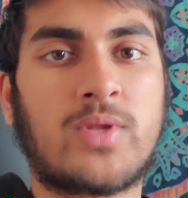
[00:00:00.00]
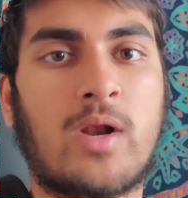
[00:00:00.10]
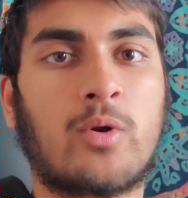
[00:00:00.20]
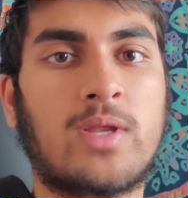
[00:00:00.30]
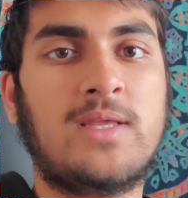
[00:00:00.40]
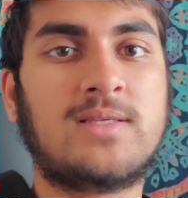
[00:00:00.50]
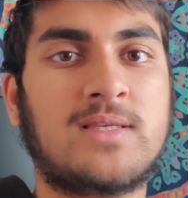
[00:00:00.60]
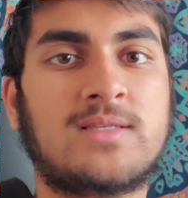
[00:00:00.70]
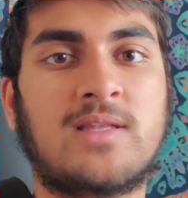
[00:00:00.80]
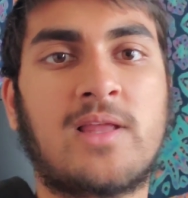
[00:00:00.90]

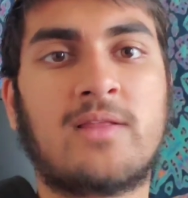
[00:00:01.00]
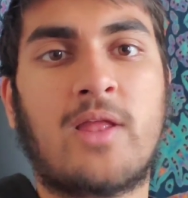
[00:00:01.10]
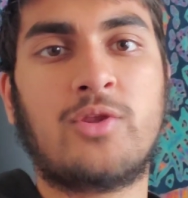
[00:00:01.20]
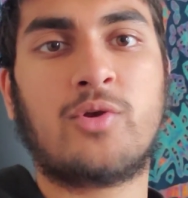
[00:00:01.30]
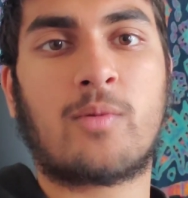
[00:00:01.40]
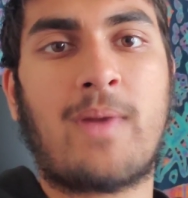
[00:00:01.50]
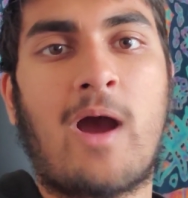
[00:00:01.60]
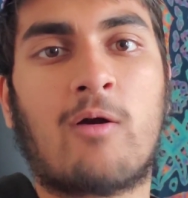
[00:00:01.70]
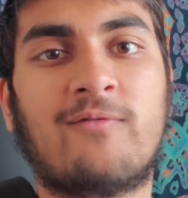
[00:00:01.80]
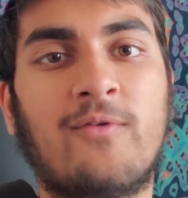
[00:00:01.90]
aerokinesis, thinking that you're
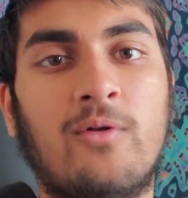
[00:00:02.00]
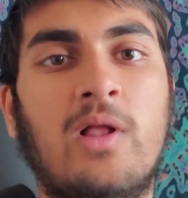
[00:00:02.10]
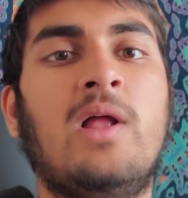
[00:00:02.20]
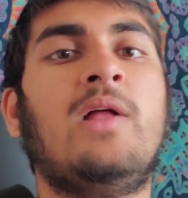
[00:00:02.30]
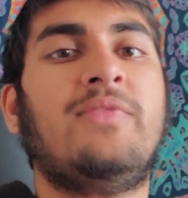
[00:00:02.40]
powerful,